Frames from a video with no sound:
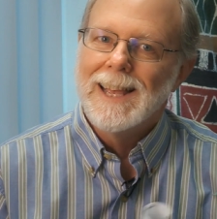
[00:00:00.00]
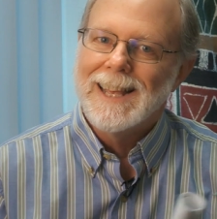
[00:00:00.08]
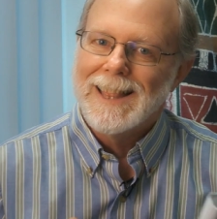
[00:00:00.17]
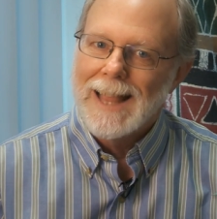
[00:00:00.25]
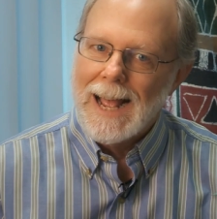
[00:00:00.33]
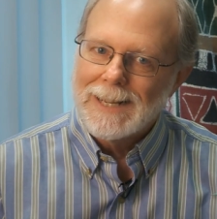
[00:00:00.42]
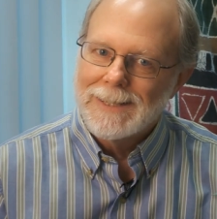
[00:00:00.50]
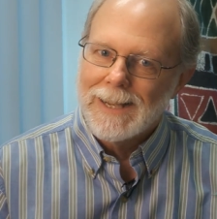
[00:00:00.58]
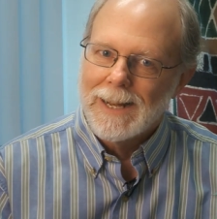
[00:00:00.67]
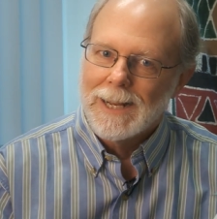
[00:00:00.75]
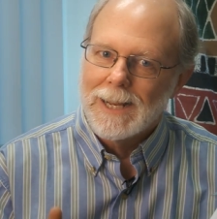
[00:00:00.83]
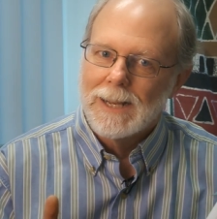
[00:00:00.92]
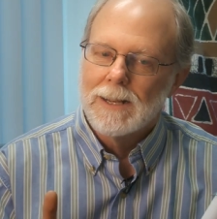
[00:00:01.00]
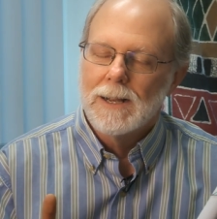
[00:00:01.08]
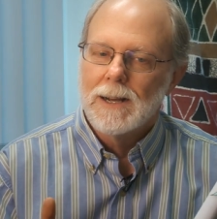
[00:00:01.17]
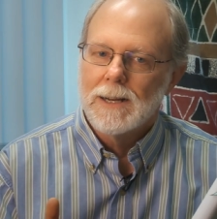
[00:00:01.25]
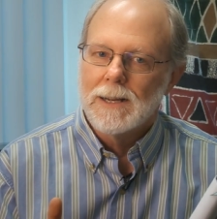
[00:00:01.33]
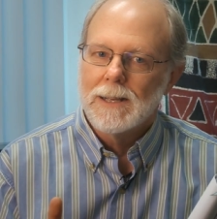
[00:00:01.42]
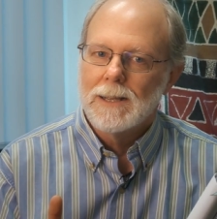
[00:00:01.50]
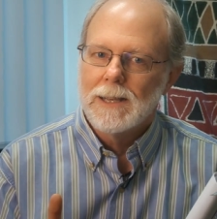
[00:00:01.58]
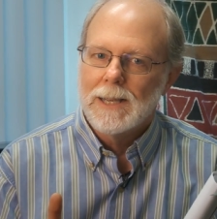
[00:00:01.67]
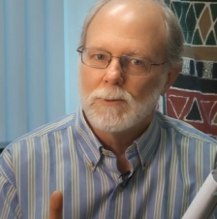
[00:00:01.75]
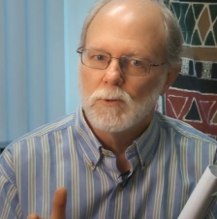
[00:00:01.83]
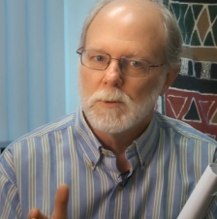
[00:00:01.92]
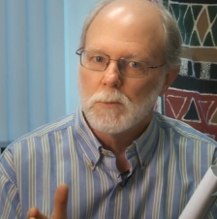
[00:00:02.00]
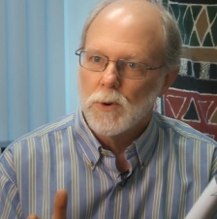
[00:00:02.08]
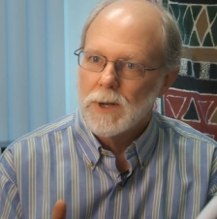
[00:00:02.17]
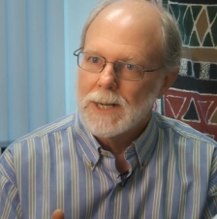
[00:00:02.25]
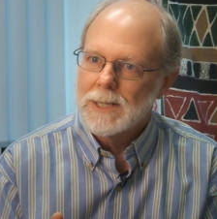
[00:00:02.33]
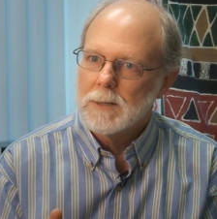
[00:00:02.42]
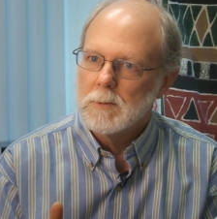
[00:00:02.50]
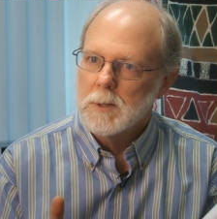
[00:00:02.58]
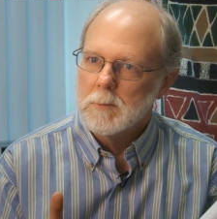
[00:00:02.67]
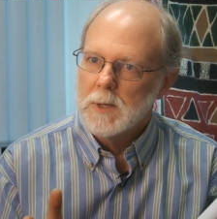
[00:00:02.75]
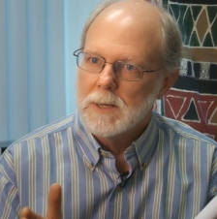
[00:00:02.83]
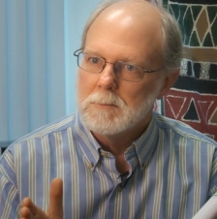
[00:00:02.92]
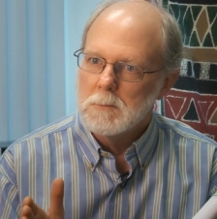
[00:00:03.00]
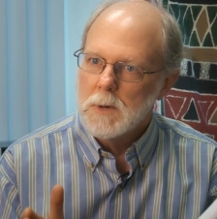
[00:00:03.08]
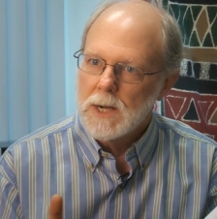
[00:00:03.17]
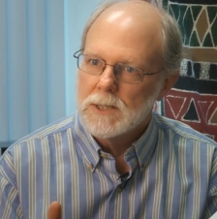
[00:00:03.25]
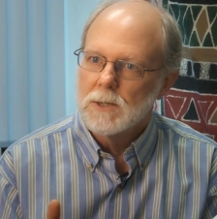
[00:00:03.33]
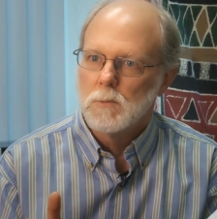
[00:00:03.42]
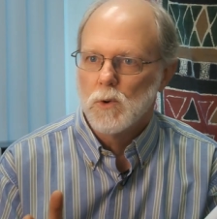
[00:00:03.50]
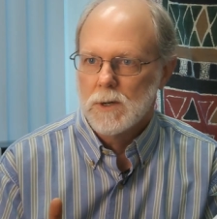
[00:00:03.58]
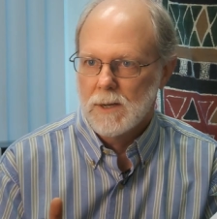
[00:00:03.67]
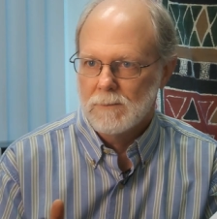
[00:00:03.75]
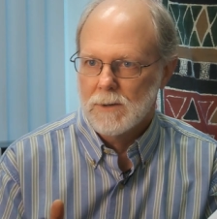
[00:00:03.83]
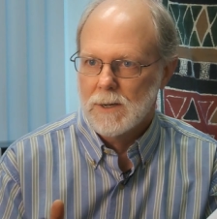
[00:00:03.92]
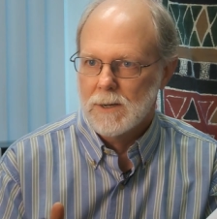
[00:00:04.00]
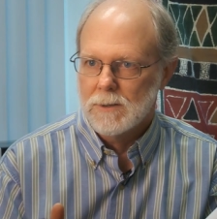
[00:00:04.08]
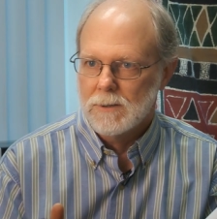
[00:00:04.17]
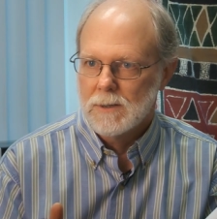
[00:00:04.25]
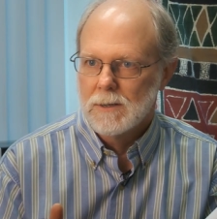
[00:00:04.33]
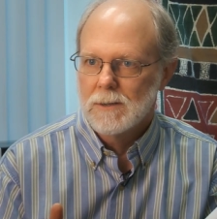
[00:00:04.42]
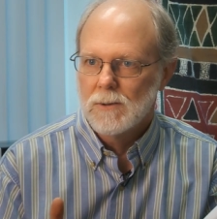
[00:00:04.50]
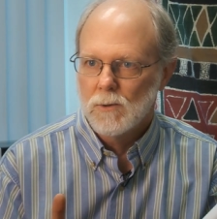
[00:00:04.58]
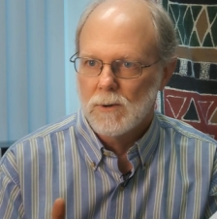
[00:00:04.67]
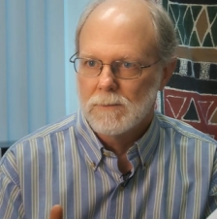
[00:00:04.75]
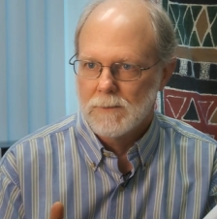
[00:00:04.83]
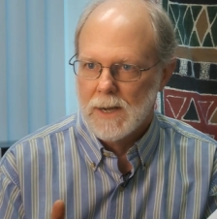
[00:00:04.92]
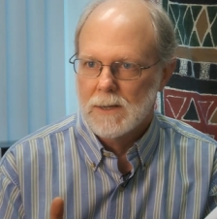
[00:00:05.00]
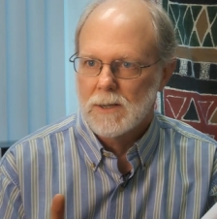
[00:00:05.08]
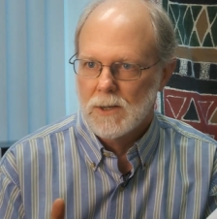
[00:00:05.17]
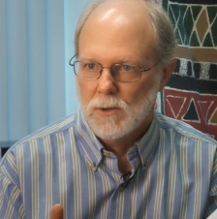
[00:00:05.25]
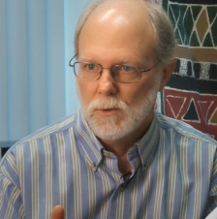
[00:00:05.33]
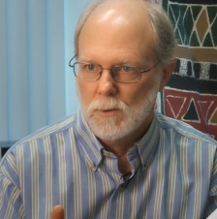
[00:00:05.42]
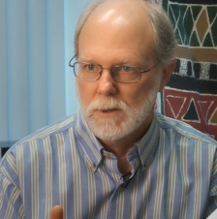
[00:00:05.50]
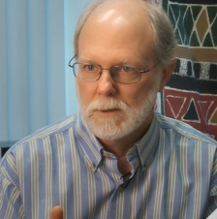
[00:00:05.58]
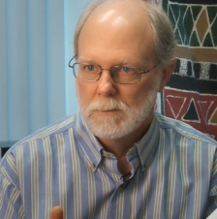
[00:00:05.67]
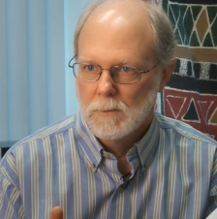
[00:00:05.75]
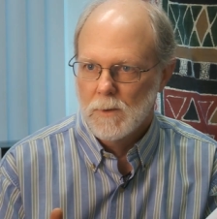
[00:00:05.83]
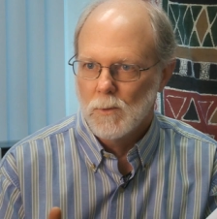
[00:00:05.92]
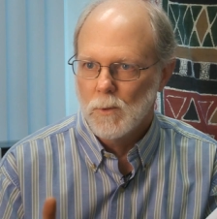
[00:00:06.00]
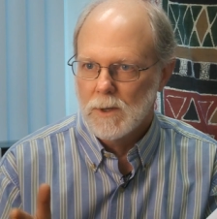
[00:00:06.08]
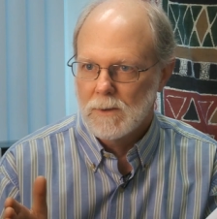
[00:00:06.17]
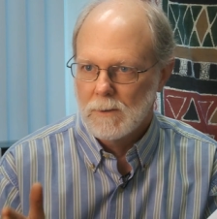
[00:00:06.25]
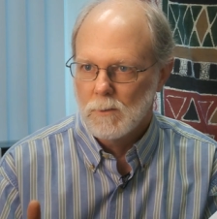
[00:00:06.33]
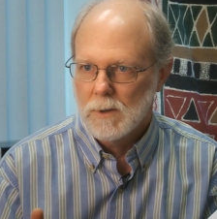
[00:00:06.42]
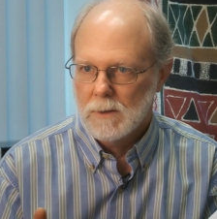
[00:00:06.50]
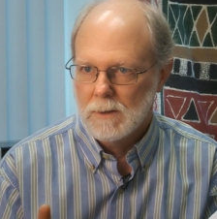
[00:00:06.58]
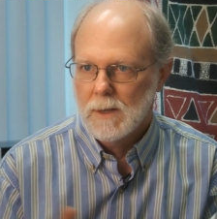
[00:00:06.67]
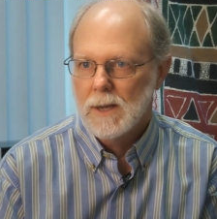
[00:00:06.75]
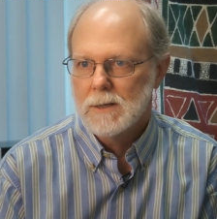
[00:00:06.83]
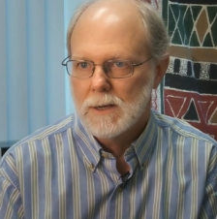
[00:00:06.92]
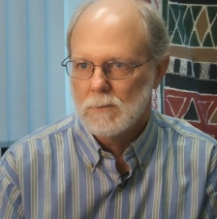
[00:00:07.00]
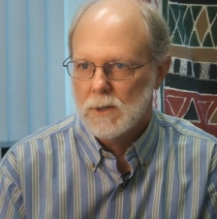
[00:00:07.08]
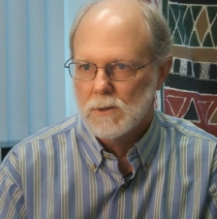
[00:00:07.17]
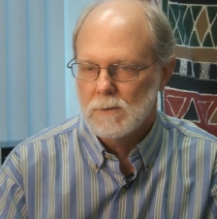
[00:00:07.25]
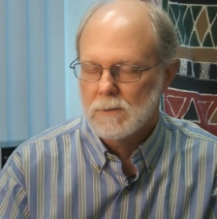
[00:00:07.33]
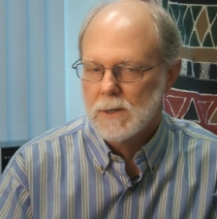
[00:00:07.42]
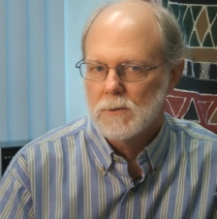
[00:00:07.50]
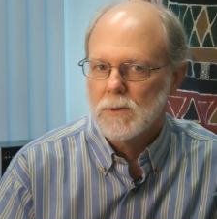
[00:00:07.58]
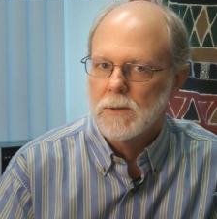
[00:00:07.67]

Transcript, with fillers: In that setting, uh, it would predictably be much more difficult to effect a cure with, with antiretroviral